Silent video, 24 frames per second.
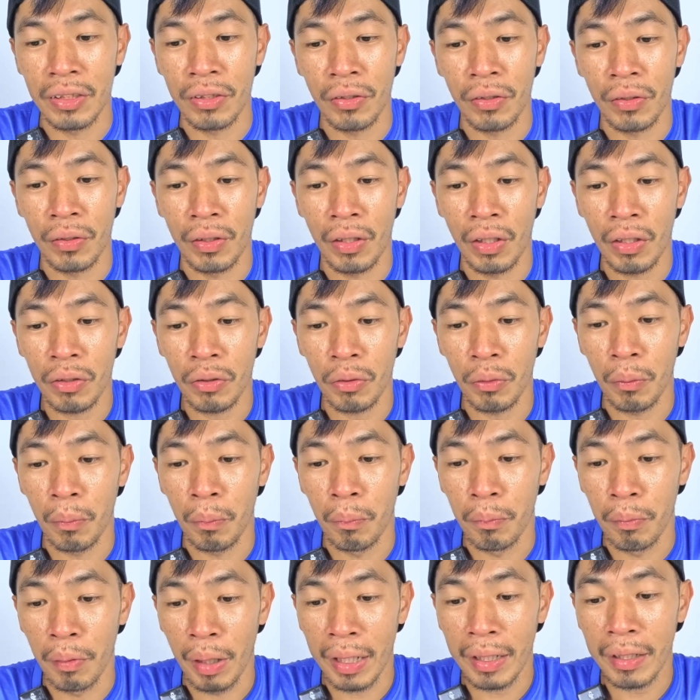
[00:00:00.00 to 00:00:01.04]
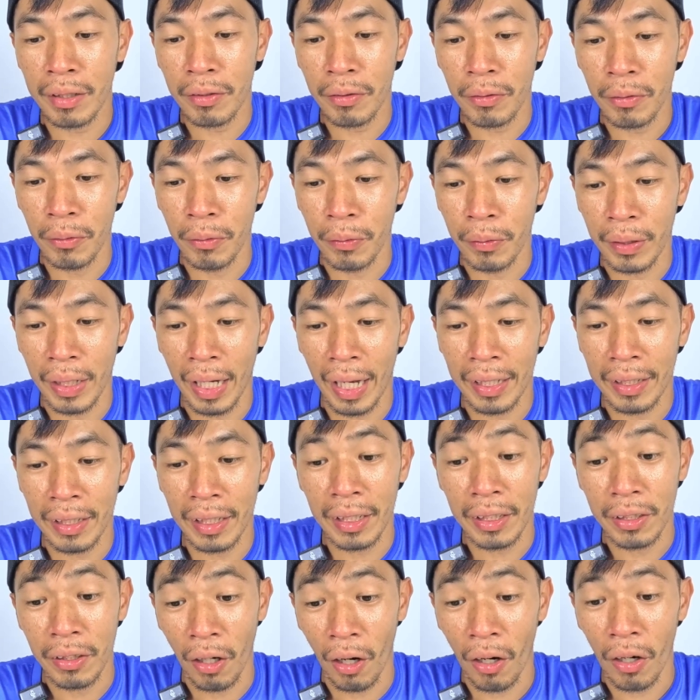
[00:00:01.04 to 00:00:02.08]
So you need to bring
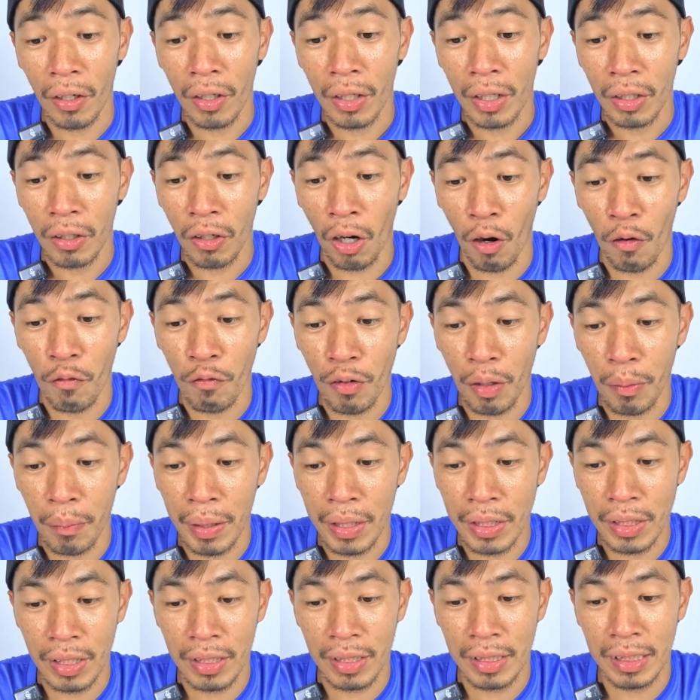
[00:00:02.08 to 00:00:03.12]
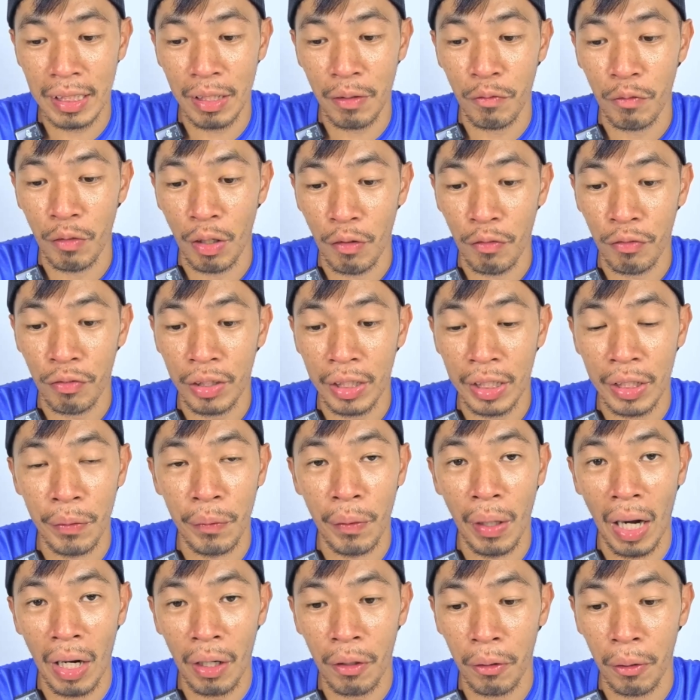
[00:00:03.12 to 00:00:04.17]
together your confirmation slip with
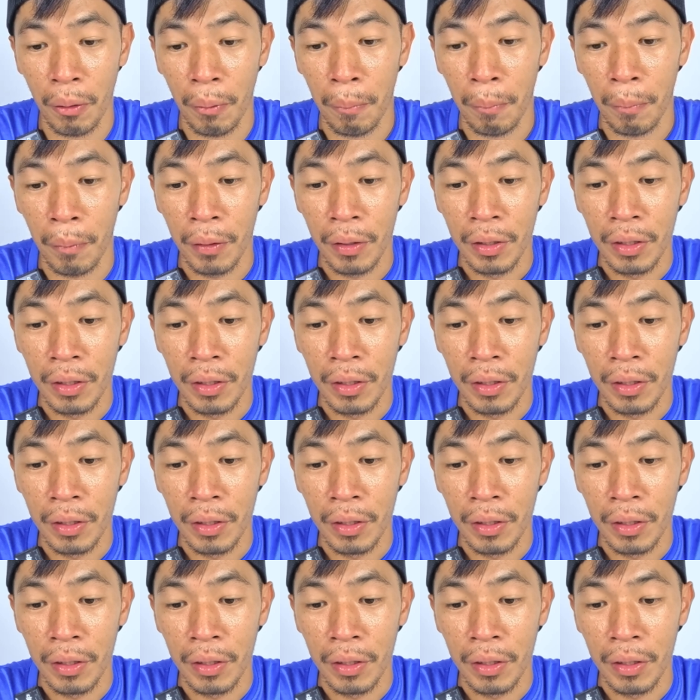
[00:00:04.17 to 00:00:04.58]
QR code.